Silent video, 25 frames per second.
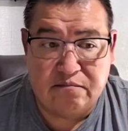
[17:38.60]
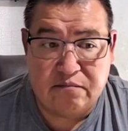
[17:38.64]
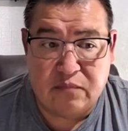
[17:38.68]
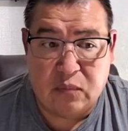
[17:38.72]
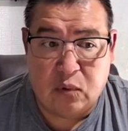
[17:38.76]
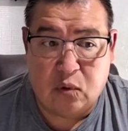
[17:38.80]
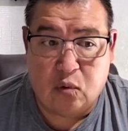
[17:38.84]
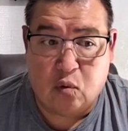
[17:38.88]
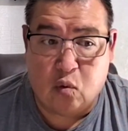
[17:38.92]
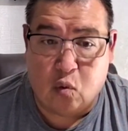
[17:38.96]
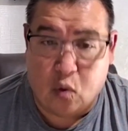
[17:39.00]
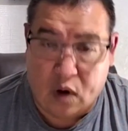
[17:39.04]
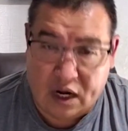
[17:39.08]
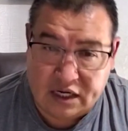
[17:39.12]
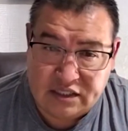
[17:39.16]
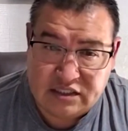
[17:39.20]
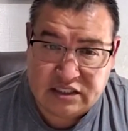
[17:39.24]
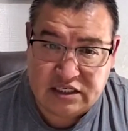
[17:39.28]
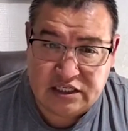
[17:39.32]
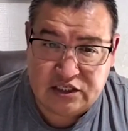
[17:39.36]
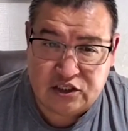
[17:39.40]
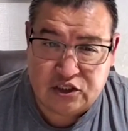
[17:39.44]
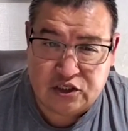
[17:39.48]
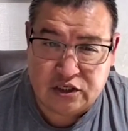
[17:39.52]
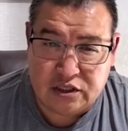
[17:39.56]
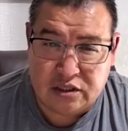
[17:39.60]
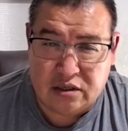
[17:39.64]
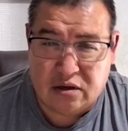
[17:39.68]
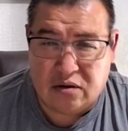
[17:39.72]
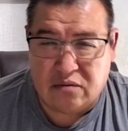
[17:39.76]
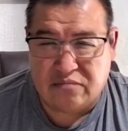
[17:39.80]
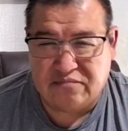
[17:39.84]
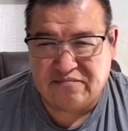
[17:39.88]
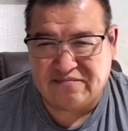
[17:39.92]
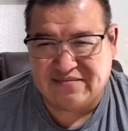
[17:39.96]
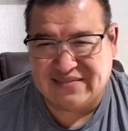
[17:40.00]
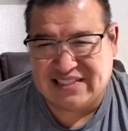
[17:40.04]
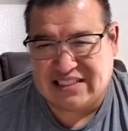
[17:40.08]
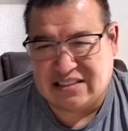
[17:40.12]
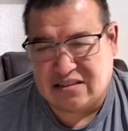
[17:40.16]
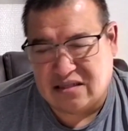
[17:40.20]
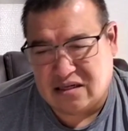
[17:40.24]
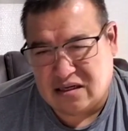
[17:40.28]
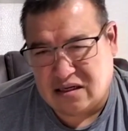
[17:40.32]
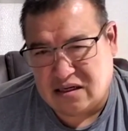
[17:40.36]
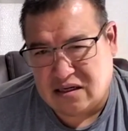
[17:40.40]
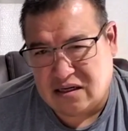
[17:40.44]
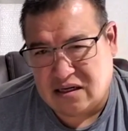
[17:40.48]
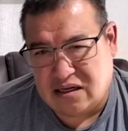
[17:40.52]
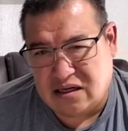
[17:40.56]
one teacher,
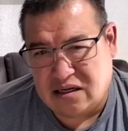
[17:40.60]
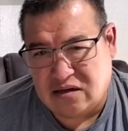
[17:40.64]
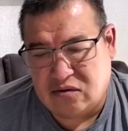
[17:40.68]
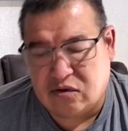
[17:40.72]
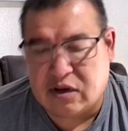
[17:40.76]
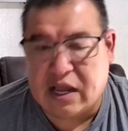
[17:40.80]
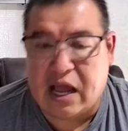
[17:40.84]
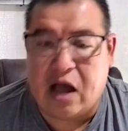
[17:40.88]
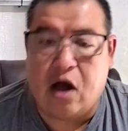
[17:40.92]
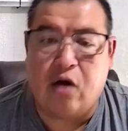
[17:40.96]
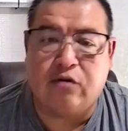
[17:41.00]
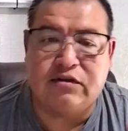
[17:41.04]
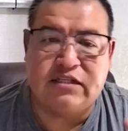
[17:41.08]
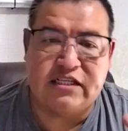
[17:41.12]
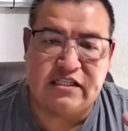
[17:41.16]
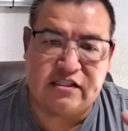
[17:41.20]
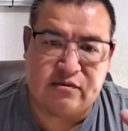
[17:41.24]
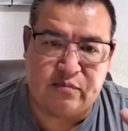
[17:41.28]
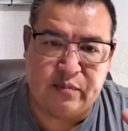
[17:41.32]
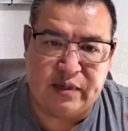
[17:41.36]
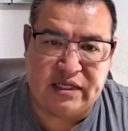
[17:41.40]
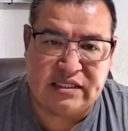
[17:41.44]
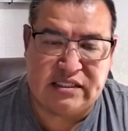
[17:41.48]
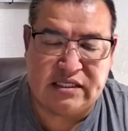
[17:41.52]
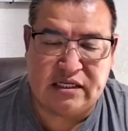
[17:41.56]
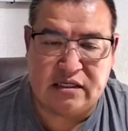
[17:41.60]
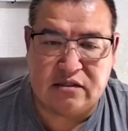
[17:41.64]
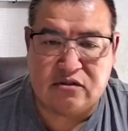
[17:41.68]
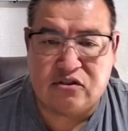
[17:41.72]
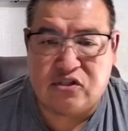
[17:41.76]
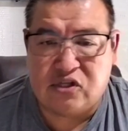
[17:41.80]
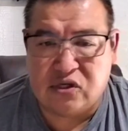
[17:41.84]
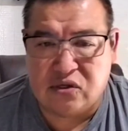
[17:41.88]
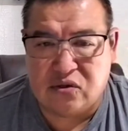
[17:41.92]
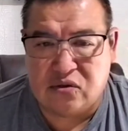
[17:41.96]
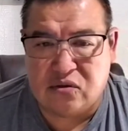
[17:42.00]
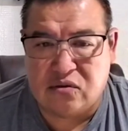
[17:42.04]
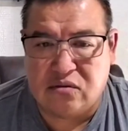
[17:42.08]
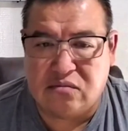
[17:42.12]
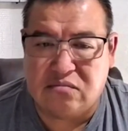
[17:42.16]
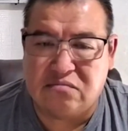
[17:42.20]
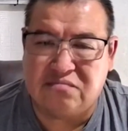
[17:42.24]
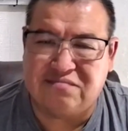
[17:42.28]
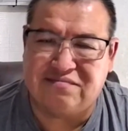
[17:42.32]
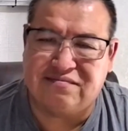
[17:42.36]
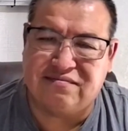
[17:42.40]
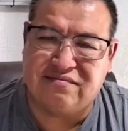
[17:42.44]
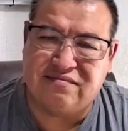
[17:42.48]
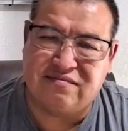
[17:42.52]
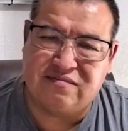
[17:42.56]
okay, I'll dismiss it. Two,
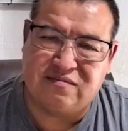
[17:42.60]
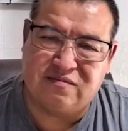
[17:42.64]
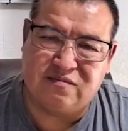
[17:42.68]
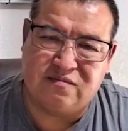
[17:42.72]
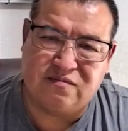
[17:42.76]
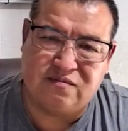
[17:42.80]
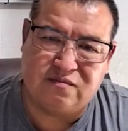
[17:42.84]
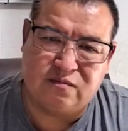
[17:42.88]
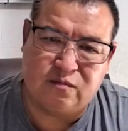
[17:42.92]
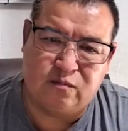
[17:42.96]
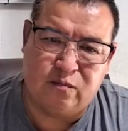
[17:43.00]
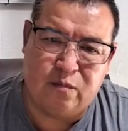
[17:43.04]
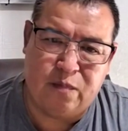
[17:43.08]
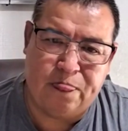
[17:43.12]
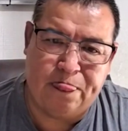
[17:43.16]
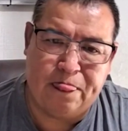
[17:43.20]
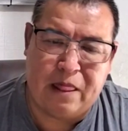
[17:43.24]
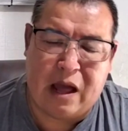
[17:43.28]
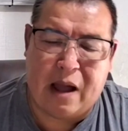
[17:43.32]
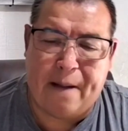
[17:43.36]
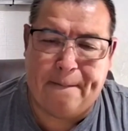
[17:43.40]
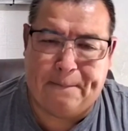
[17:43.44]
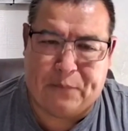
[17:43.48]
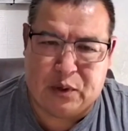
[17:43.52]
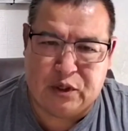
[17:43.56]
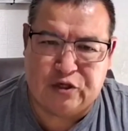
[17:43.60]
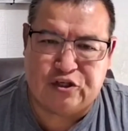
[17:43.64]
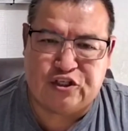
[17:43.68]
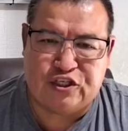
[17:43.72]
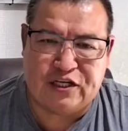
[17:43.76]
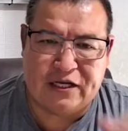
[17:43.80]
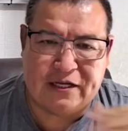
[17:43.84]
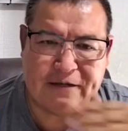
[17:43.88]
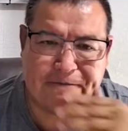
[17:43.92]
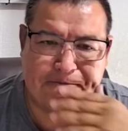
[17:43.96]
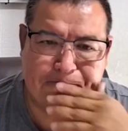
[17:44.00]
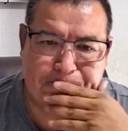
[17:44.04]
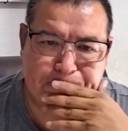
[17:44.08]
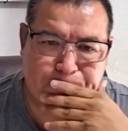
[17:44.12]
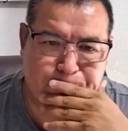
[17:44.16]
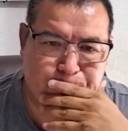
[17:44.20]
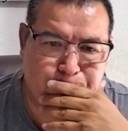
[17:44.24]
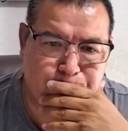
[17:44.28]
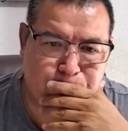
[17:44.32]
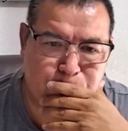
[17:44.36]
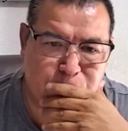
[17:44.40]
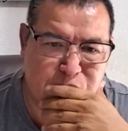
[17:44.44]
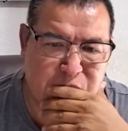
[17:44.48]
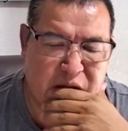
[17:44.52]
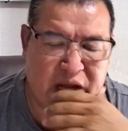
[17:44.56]
I'll push it,
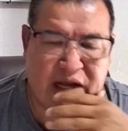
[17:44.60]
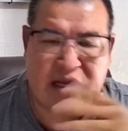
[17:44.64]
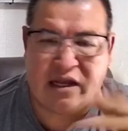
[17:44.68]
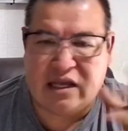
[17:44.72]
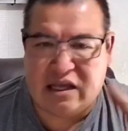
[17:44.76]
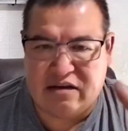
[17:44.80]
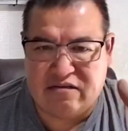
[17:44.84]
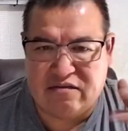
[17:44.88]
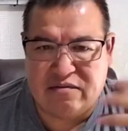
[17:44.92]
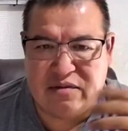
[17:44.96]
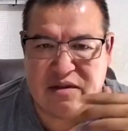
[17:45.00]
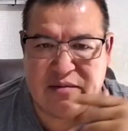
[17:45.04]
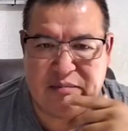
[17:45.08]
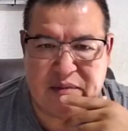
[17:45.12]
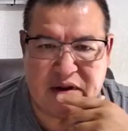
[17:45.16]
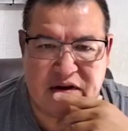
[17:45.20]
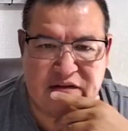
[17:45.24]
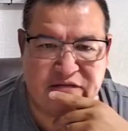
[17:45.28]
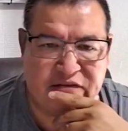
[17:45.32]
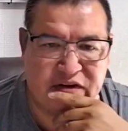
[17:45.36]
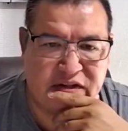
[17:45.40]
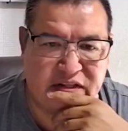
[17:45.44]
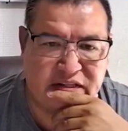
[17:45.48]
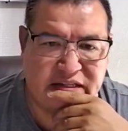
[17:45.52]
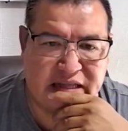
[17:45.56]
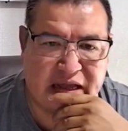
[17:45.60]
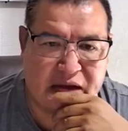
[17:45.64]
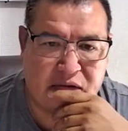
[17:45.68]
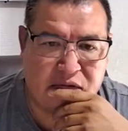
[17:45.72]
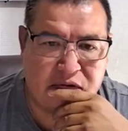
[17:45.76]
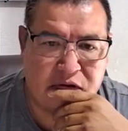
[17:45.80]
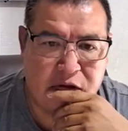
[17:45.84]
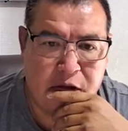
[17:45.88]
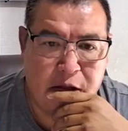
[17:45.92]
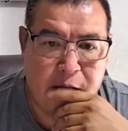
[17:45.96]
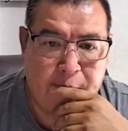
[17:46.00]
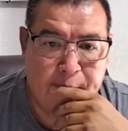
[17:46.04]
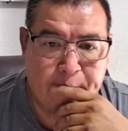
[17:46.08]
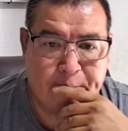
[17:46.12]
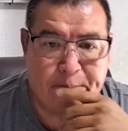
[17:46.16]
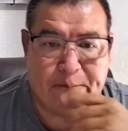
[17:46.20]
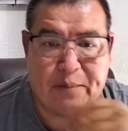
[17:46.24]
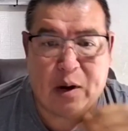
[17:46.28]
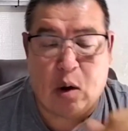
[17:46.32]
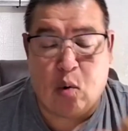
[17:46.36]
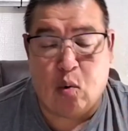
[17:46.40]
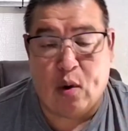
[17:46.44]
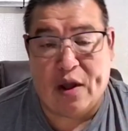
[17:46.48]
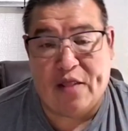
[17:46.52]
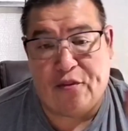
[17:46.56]
give them the benefit of the doubt.
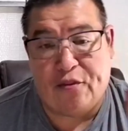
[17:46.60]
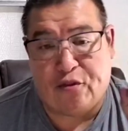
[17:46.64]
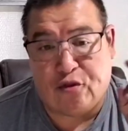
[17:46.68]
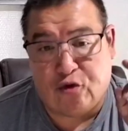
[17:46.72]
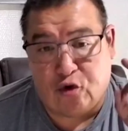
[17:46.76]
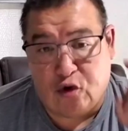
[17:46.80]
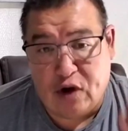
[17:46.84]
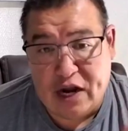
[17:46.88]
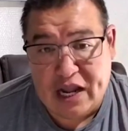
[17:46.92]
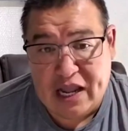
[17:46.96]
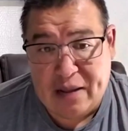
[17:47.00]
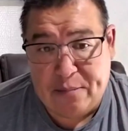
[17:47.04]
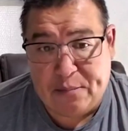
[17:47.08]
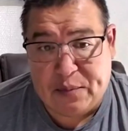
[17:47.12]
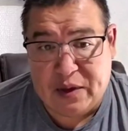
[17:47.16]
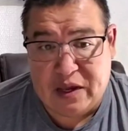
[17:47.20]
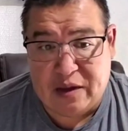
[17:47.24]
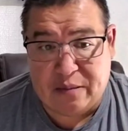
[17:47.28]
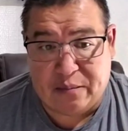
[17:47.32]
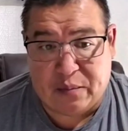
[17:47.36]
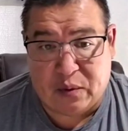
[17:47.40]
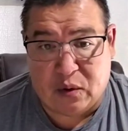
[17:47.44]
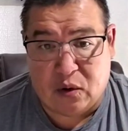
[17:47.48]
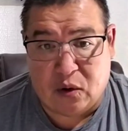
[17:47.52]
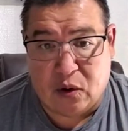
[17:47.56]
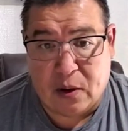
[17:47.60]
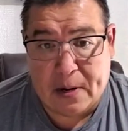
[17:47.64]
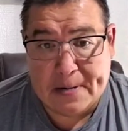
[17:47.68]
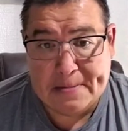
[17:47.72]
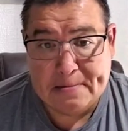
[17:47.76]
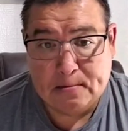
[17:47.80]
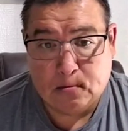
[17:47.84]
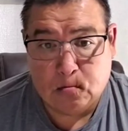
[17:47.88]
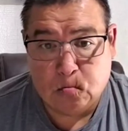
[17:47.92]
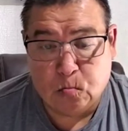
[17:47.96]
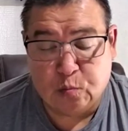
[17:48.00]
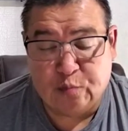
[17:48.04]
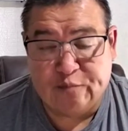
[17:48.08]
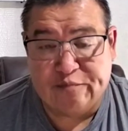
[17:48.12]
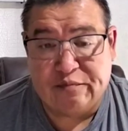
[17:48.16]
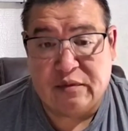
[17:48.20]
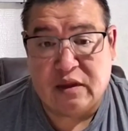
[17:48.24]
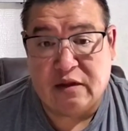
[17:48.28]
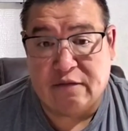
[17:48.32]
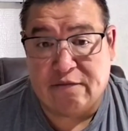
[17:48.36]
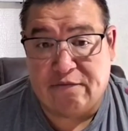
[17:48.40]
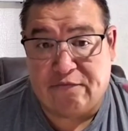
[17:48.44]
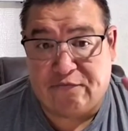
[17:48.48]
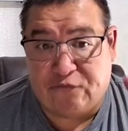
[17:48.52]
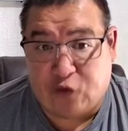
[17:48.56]
But when three people,
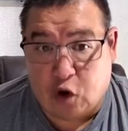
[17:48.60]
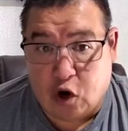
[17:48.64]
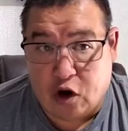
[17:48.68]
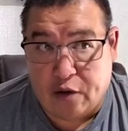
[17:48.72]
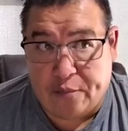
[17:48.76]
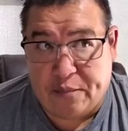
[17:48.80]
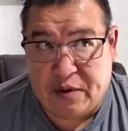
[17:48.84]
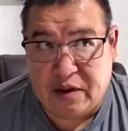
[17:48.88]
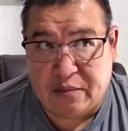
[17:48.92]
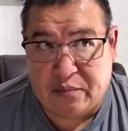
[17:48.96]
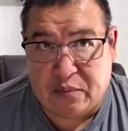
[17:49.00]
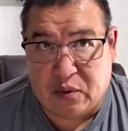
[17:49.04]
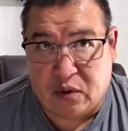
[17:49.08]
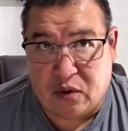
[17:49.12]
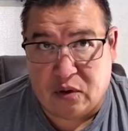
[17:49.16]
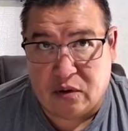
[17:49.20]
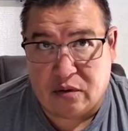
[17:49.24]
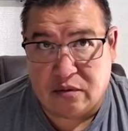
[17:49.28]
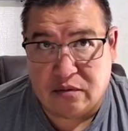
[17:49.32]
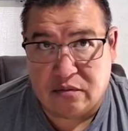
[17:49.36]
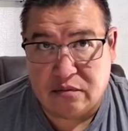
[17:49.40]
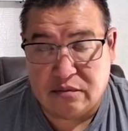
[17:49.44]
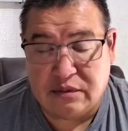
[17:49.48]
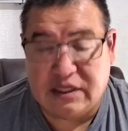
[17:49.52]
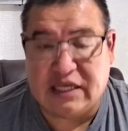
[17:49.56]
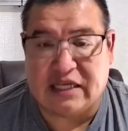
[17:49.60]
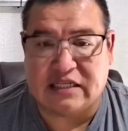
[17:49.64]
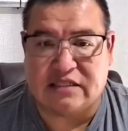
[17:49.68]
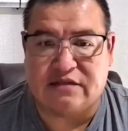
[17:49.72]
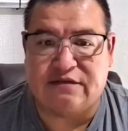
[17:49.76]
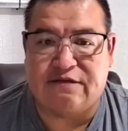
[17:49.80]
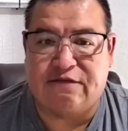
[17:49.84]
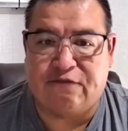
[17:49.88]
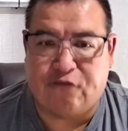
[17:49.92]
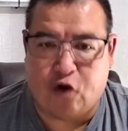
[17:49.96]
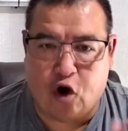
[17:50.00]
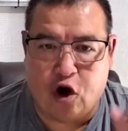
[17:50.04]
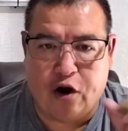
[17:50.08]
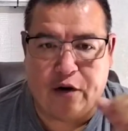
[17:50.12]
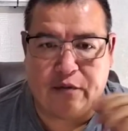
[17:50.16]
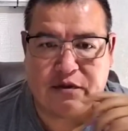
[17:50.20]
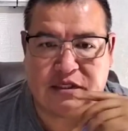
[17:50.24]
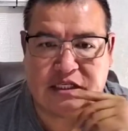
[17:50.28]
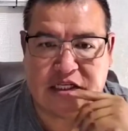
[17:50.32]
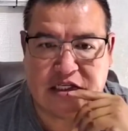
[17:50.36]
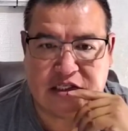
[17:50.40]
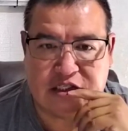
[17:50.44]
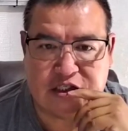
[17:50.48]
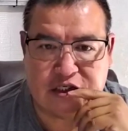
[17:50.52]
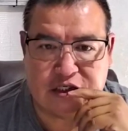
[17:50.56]
four people, yes, four
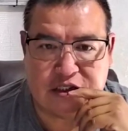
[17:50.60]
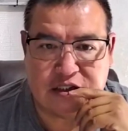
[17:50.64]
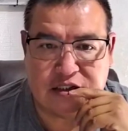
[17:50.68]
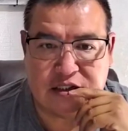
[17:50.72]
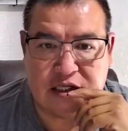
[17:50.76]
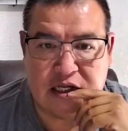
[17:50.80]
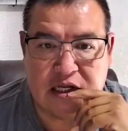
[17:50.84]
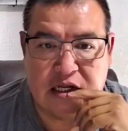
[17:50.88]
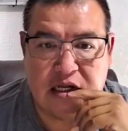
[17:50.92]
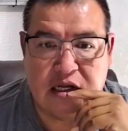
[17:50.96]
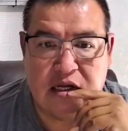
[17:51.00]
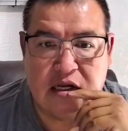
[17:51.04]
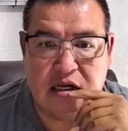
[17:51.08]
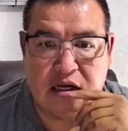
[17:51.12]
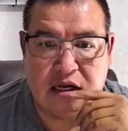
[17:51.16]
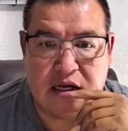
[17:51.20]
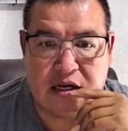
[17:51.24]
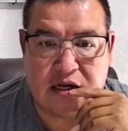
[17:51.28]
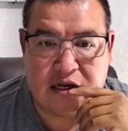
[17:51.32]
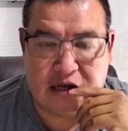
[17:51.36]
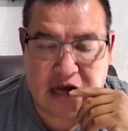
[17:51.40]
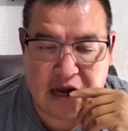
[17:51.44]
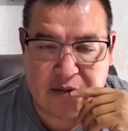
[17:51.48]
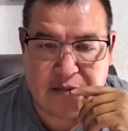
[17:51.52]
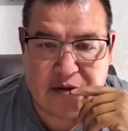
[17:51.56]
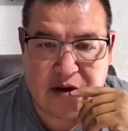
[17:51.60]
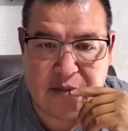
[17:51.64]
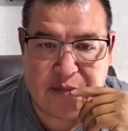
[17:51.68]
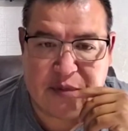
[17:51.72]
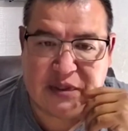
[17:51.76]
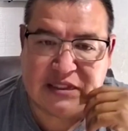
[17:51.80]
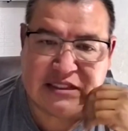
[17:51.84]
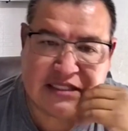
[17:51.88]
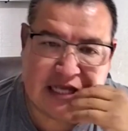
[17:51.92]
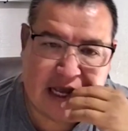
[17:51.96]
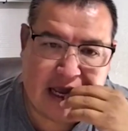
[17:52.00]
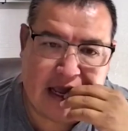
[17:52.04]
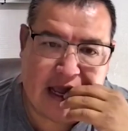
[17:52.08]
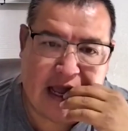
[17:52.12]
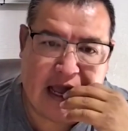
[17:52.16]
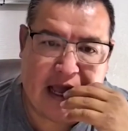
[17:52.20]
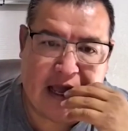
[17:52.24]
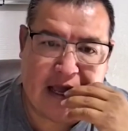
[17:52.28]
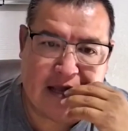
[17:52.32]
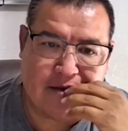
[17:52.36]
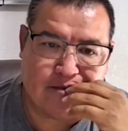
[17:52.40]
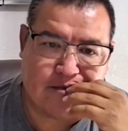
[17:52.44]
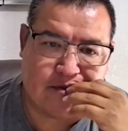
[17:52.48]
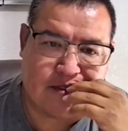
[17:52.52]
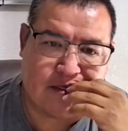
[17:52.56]
teachers come up and say,
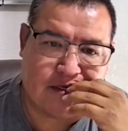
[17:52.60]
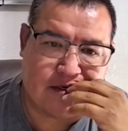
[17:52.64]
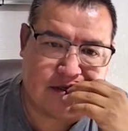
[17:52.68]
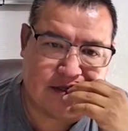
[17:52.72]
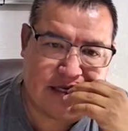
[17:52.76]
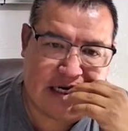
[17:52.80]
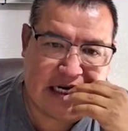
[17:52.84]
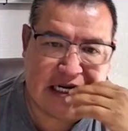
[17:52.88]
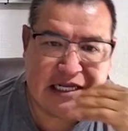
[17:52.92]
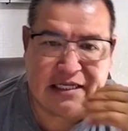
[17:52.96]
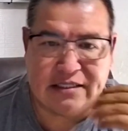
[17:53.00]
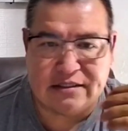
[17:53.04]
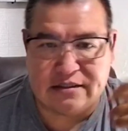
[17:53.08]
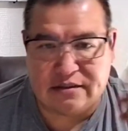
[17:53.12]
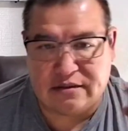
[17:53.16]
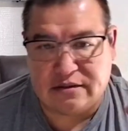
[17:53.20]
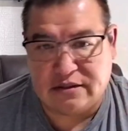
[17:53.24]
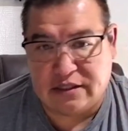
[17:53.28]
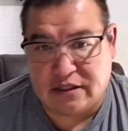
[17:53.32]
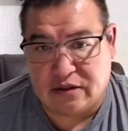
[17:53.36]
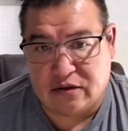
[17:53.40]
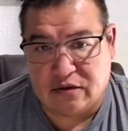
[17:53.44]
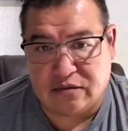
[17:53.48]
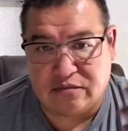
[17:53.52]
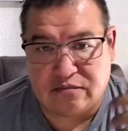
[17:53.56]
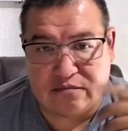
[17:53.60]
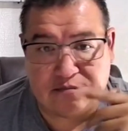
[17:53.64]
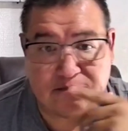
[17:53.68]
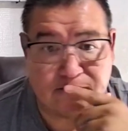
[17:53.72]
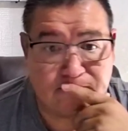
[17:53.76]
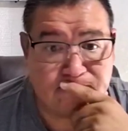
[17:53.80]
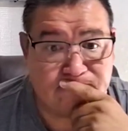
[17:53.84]
hey, Mr. Rodriguez, you know,